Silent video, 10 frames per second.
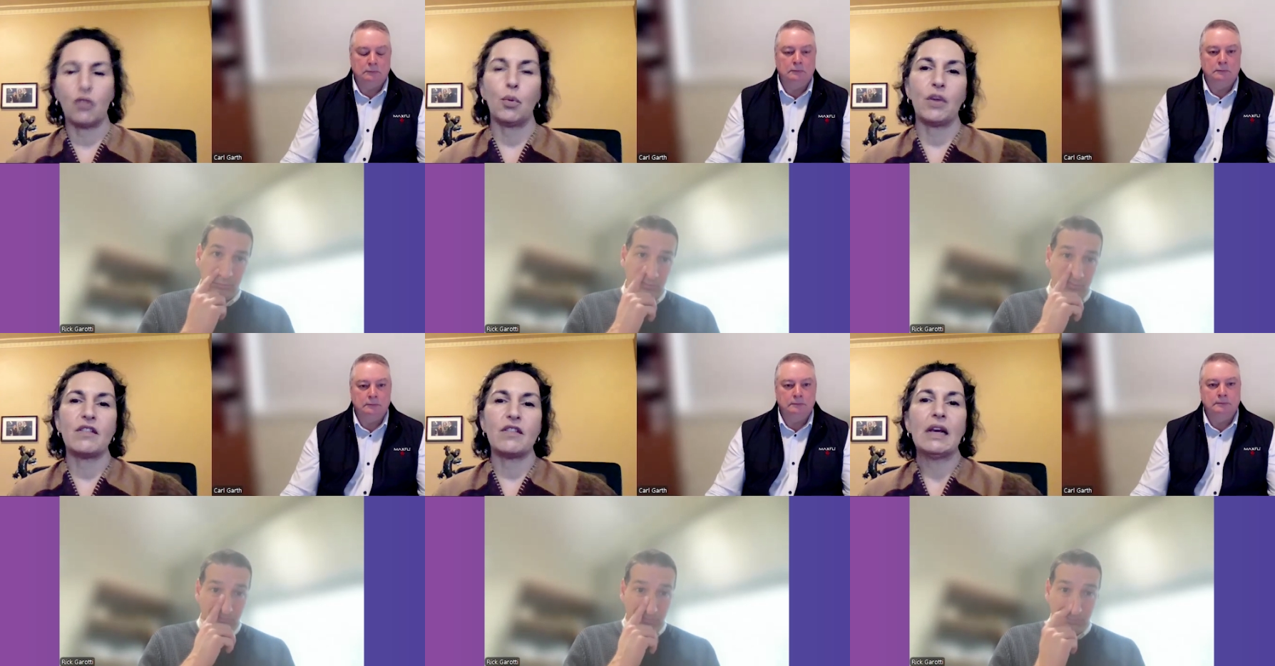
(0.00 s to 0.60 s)

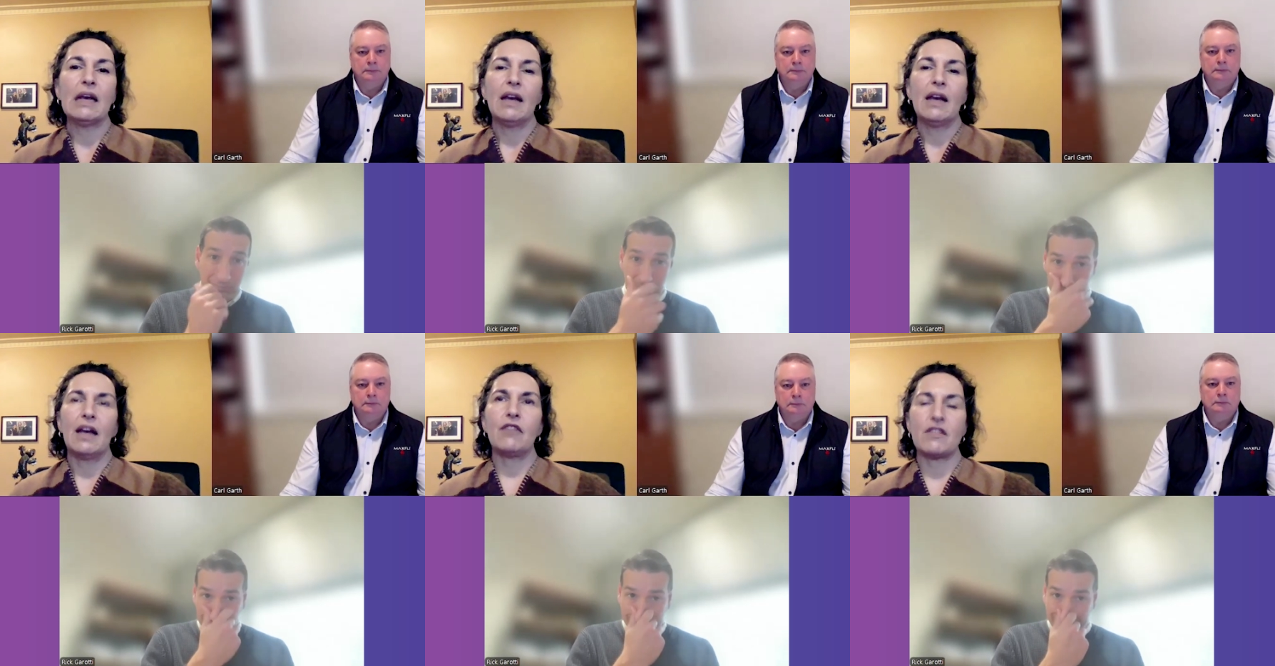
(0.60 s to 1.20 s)
Speaker 1: points
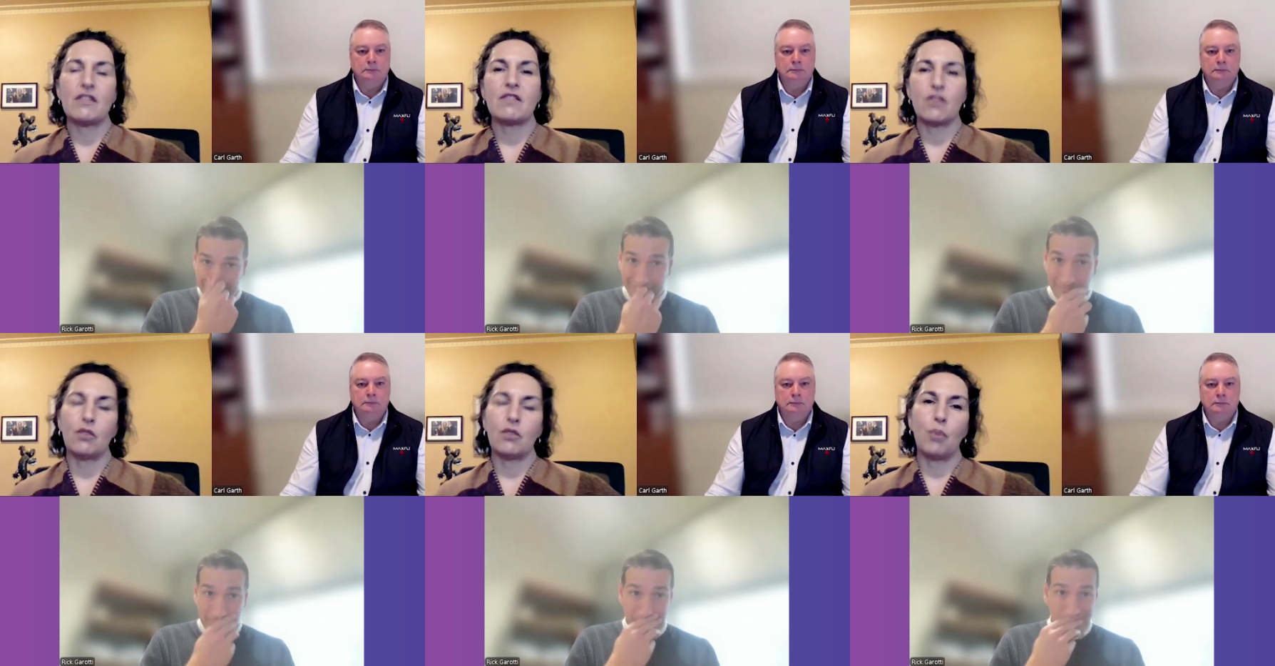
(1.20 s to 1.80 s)
and if there's a
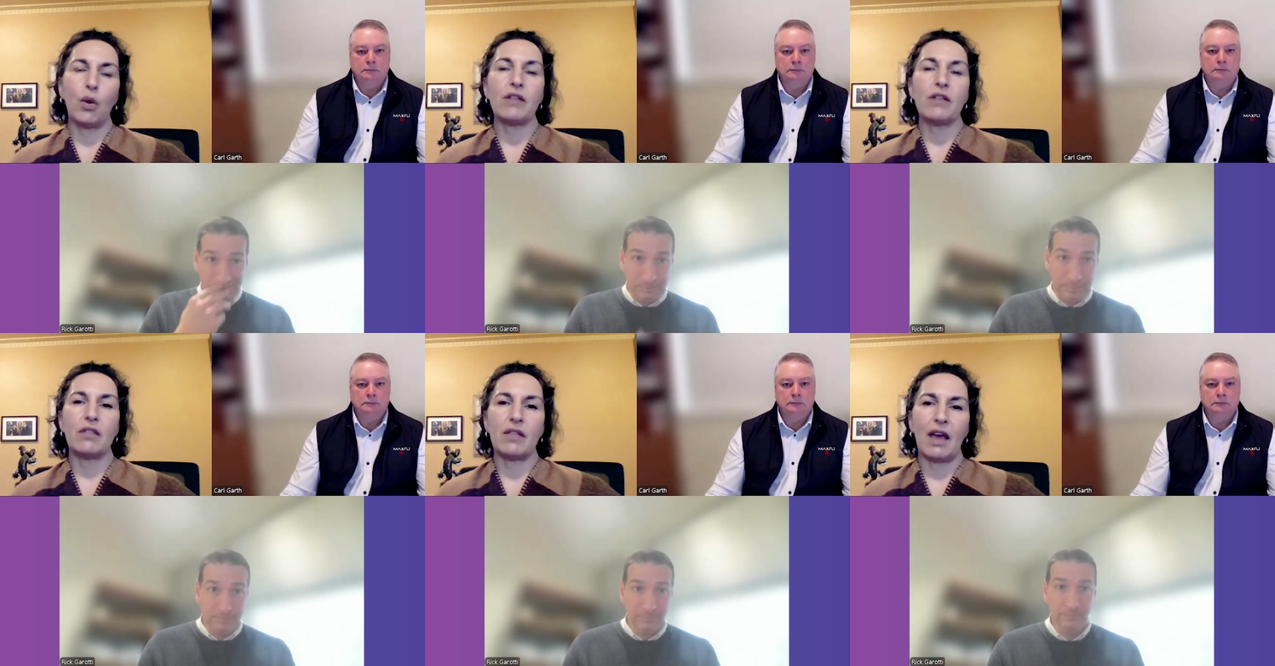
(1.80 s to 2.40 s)
certain point
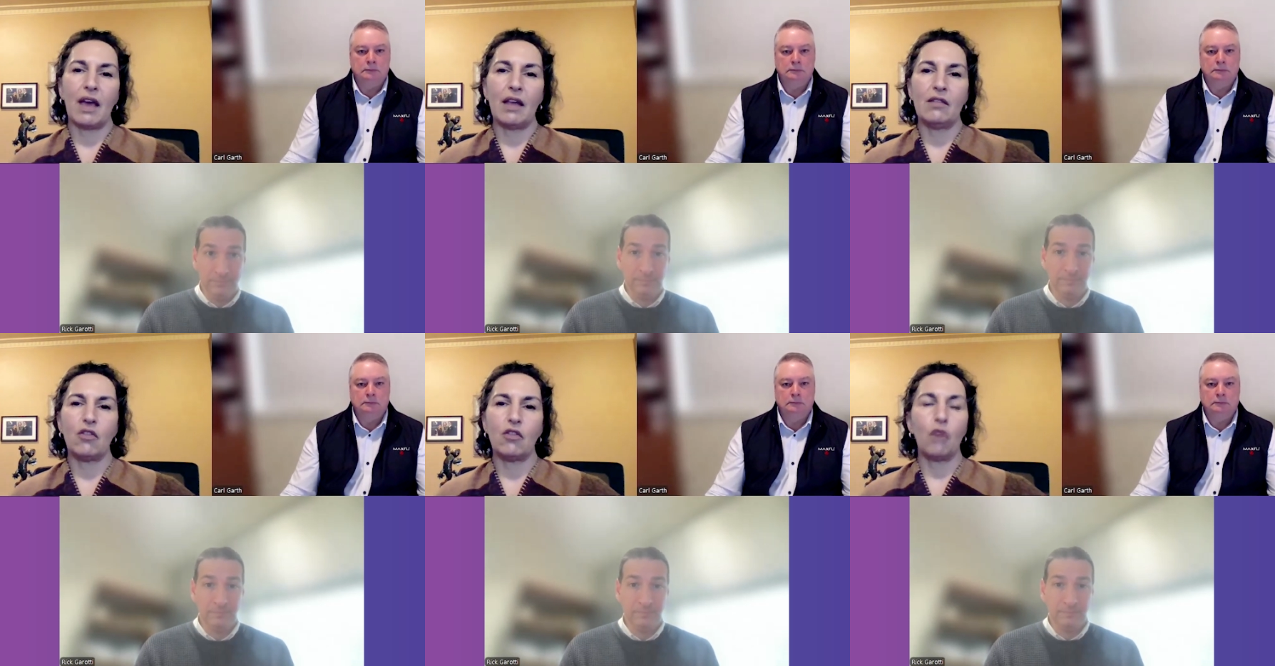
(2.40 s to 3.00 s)
that
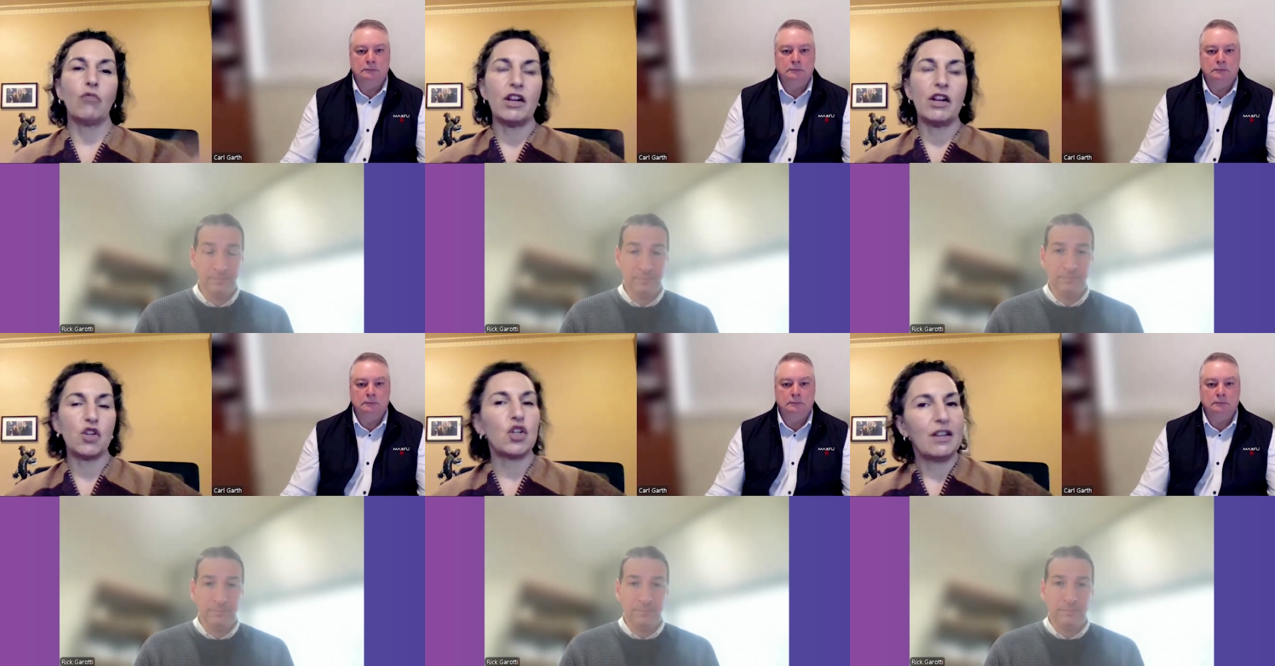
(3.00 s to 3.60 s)
they don't
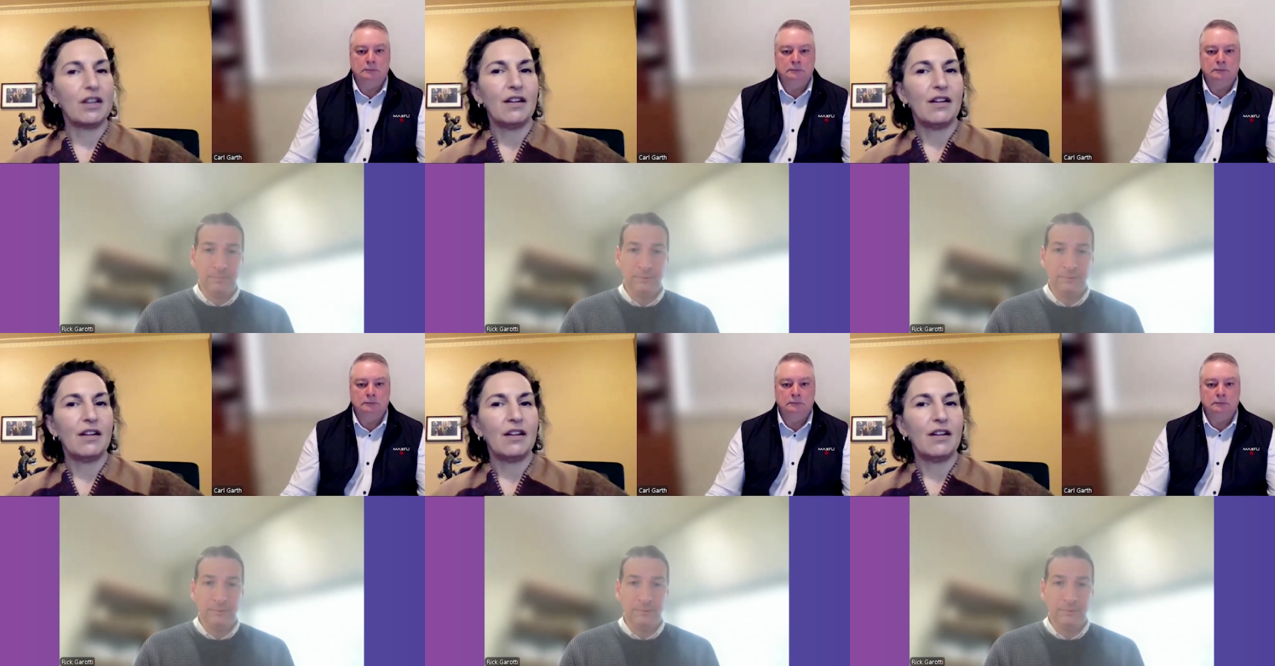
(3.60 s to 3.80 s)
reach